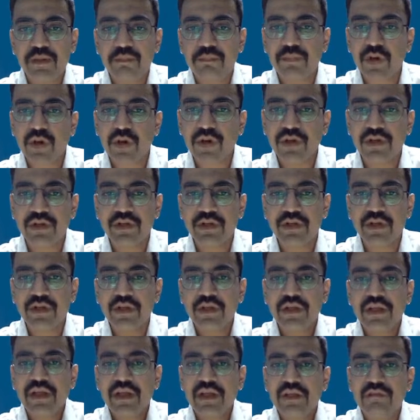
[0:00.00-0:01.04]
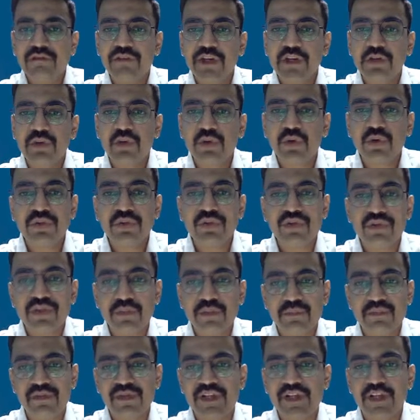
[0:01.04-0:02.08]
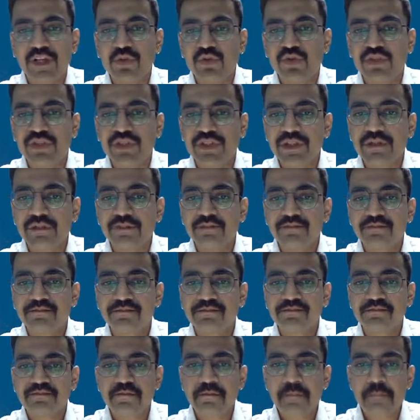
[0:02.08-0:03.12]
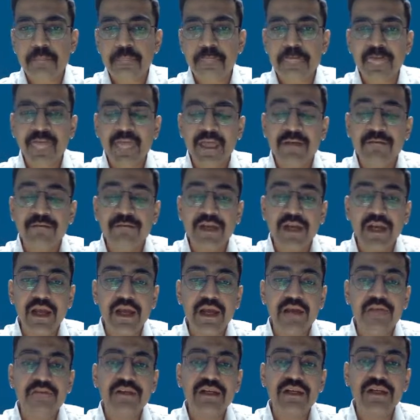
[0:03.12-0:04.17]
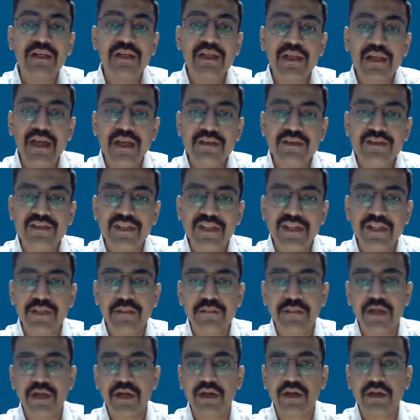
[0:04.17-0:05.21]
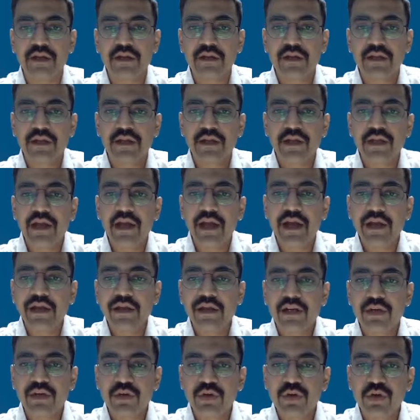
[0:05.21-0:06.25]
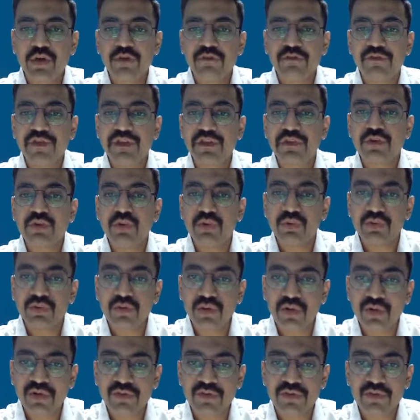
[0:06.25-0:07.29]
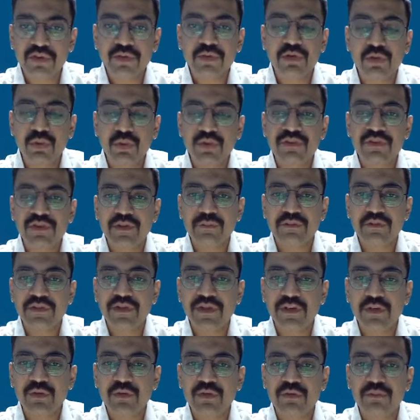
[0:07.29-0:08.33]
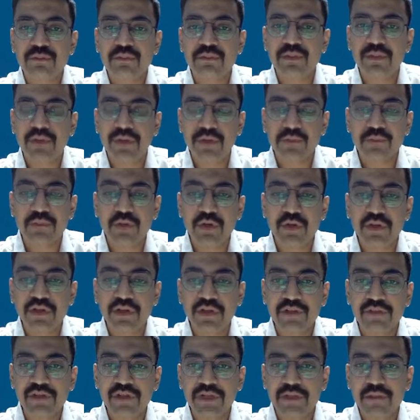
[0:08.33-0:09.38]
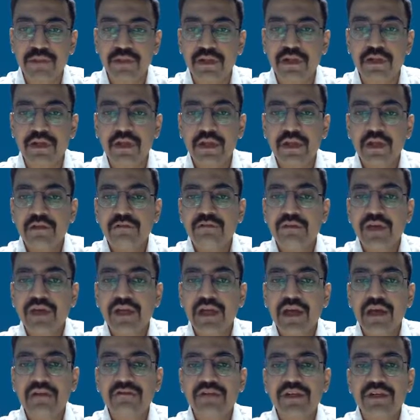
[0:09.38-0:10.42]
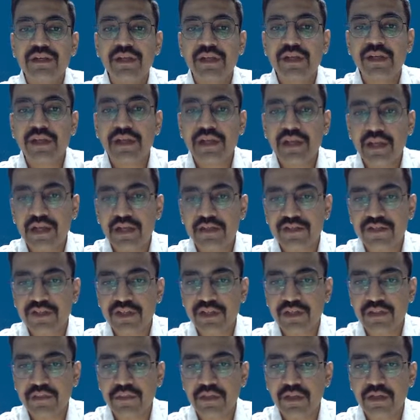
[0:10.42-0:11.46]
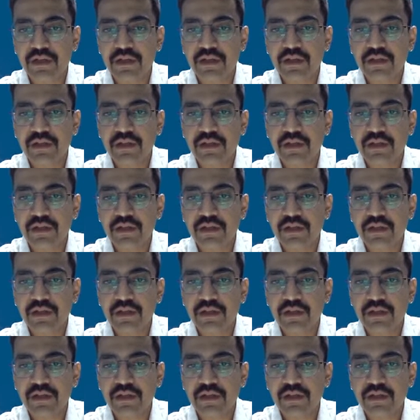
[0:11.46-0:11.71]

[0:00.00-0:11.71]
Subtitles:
product having close substitution will have an elastic demand, and a good with no close substitute product available will have an inelastic demand.